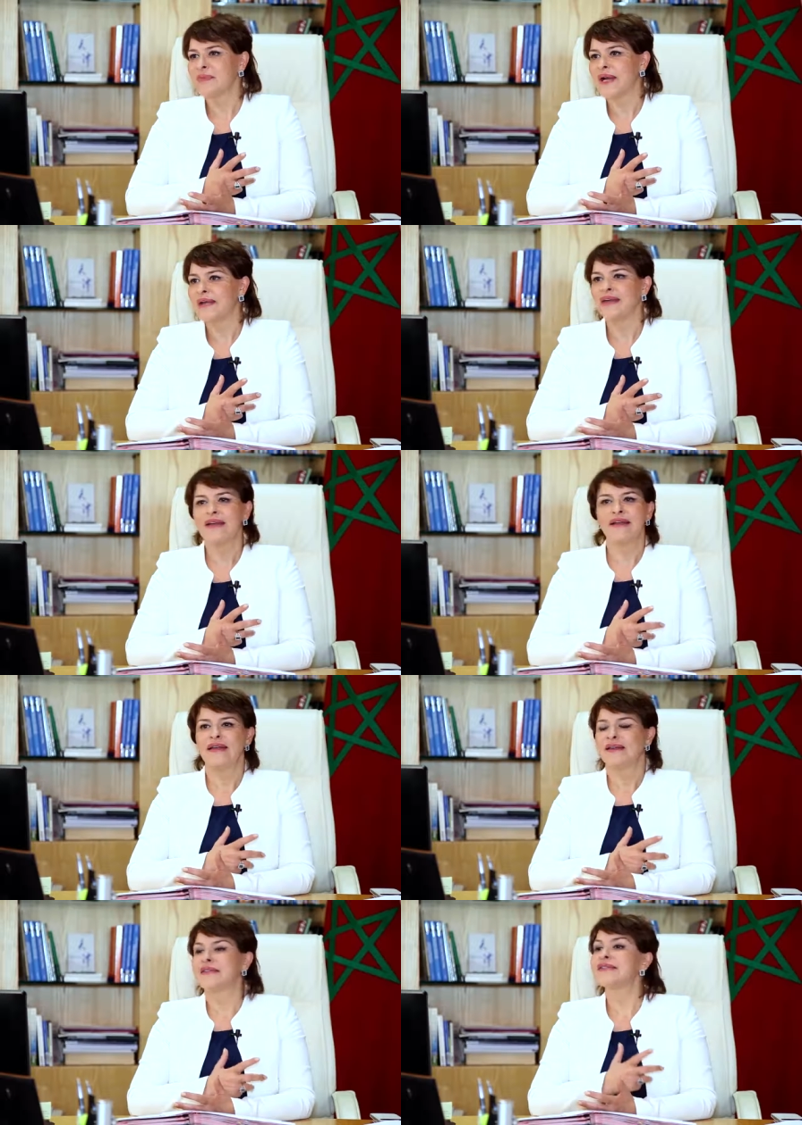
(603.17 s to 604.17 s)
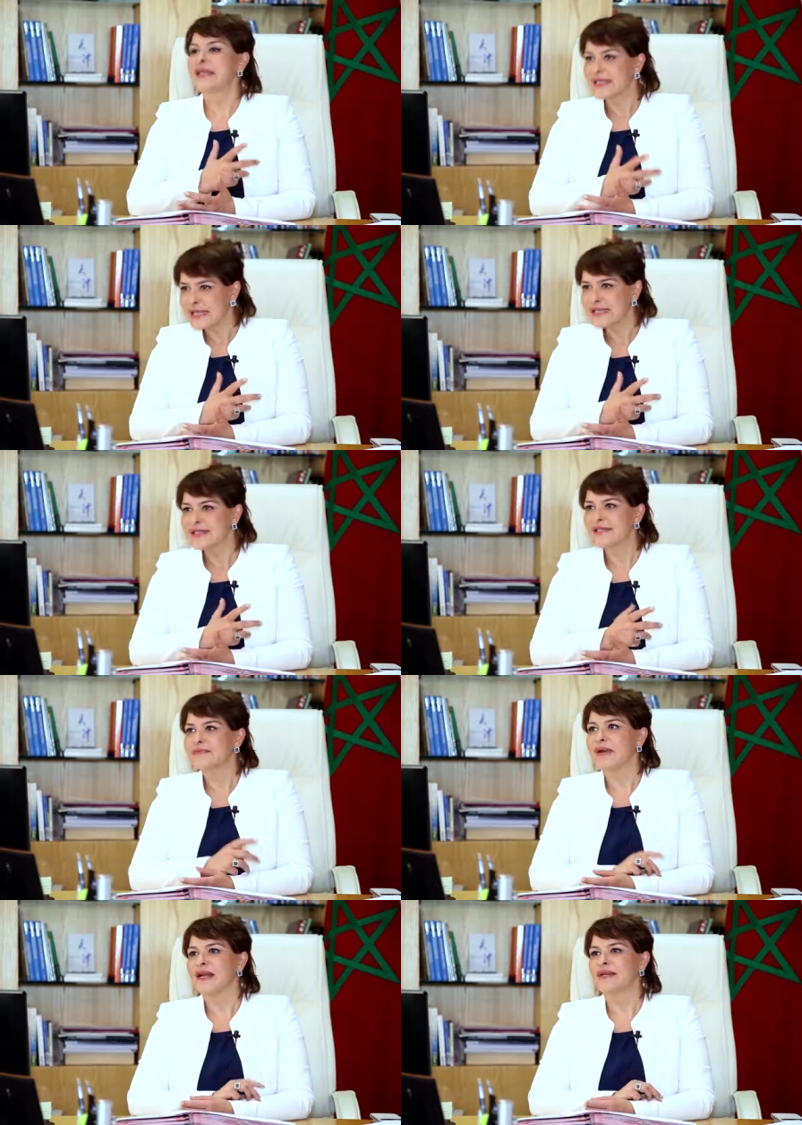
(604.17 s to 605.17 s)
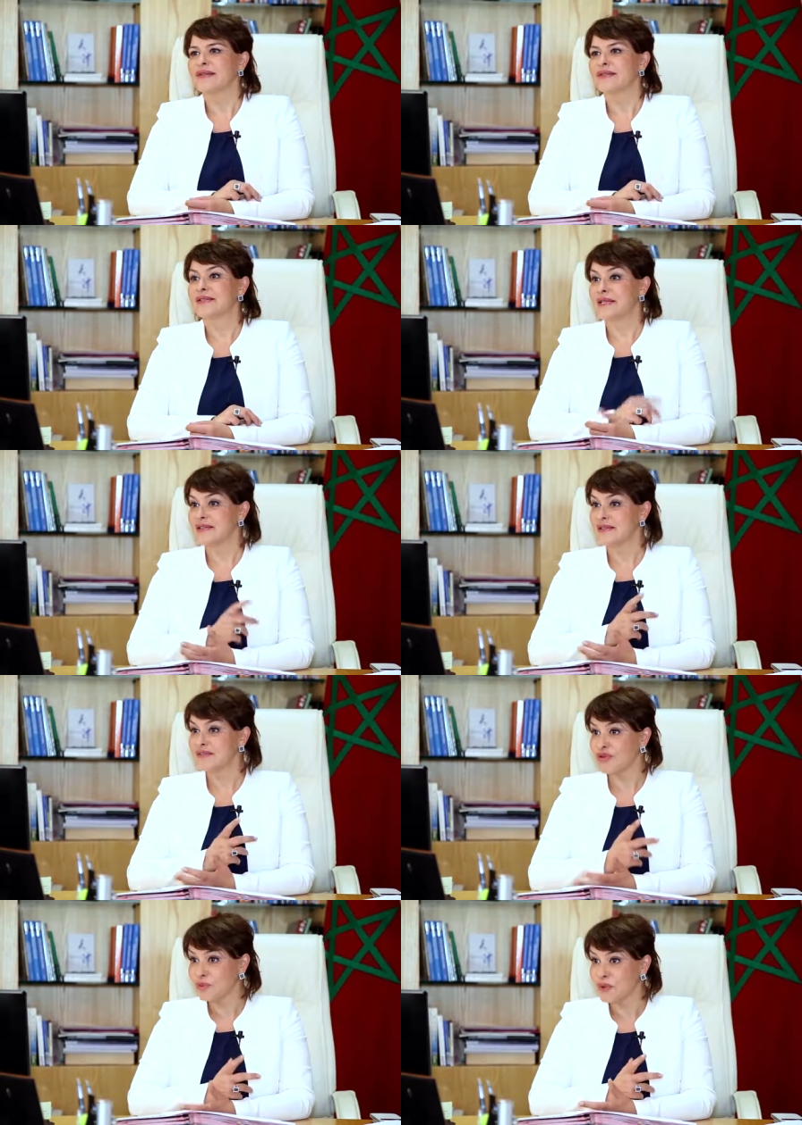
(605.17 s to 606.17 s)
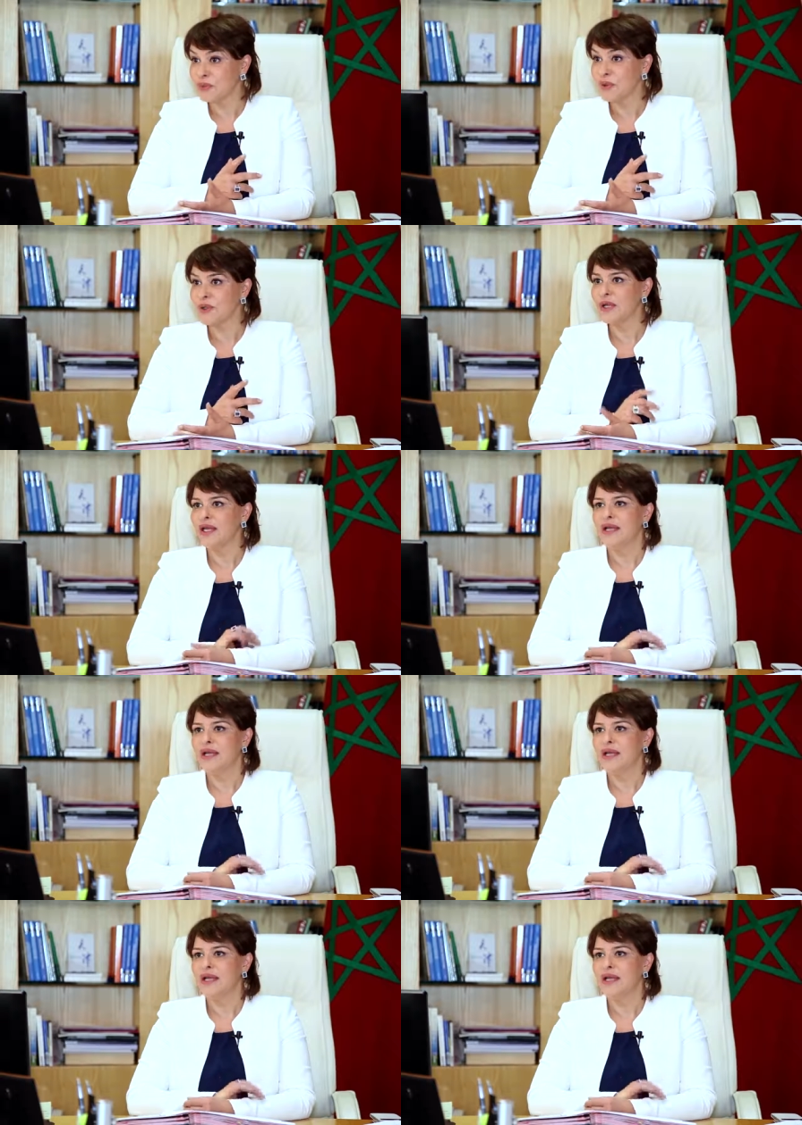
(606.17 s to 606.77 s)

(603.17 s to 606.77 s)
by success, by the successful people.